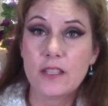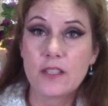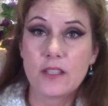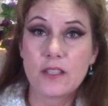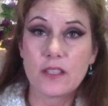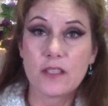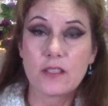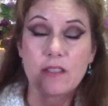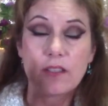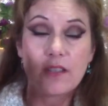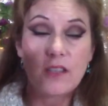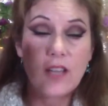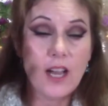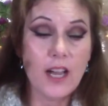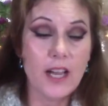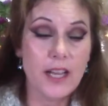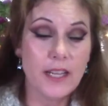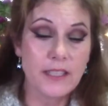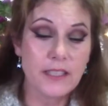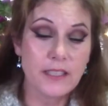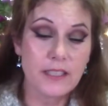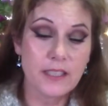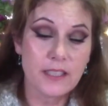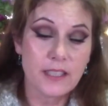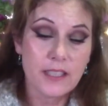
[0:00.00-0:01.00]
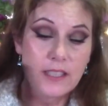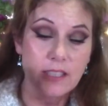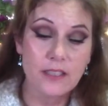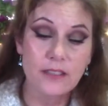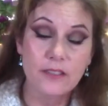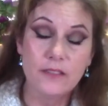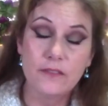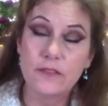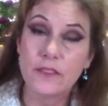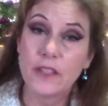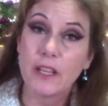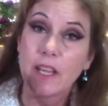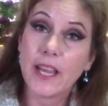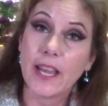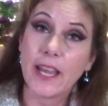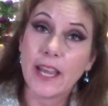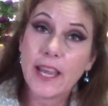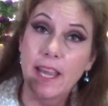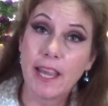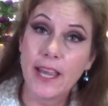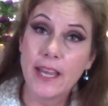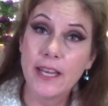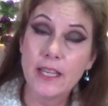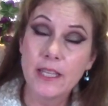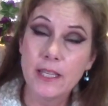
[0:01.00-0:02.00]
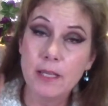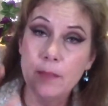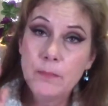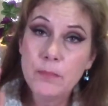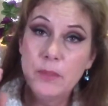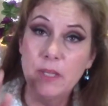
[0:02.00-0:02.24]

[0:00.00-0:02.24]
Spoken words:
does not give any